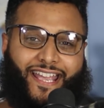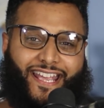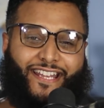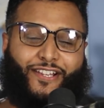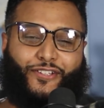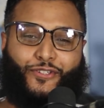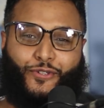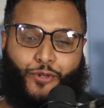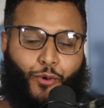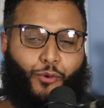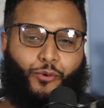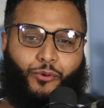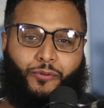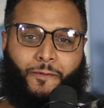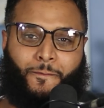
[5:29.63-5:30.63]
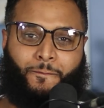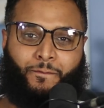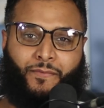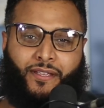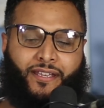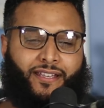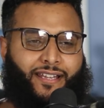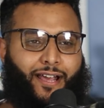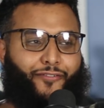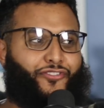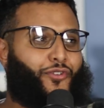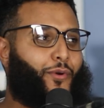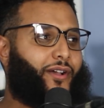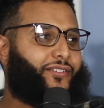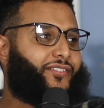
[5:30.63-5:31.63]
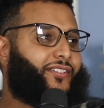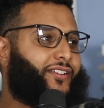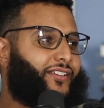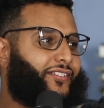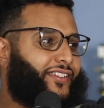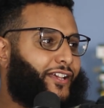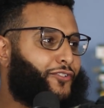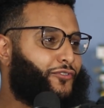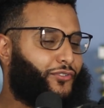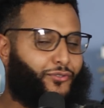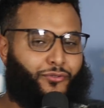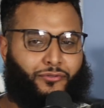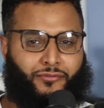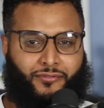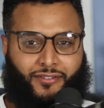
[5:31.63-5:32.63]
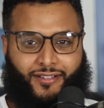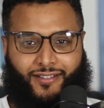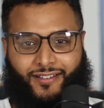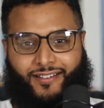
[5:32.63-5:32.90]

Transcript: in a school. Now, if she works in a secondary school,